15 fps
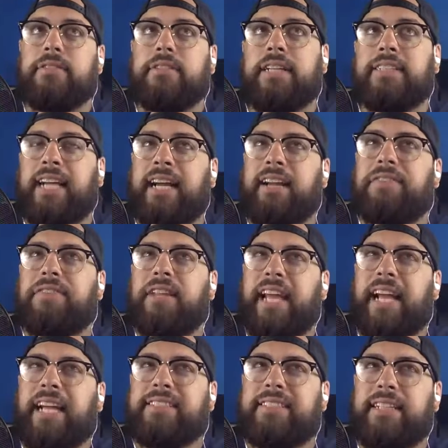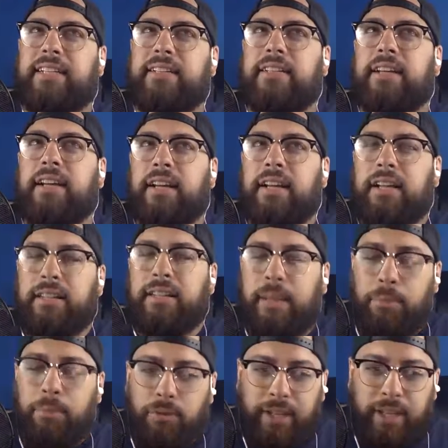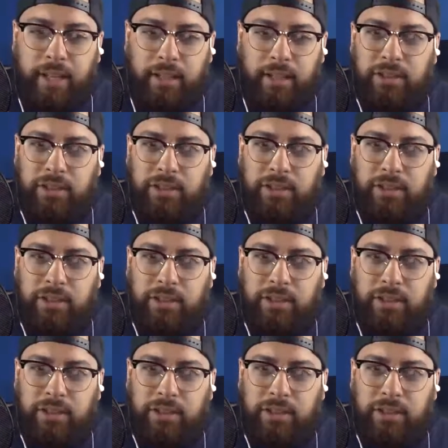Because I kind of feel like I seen that movie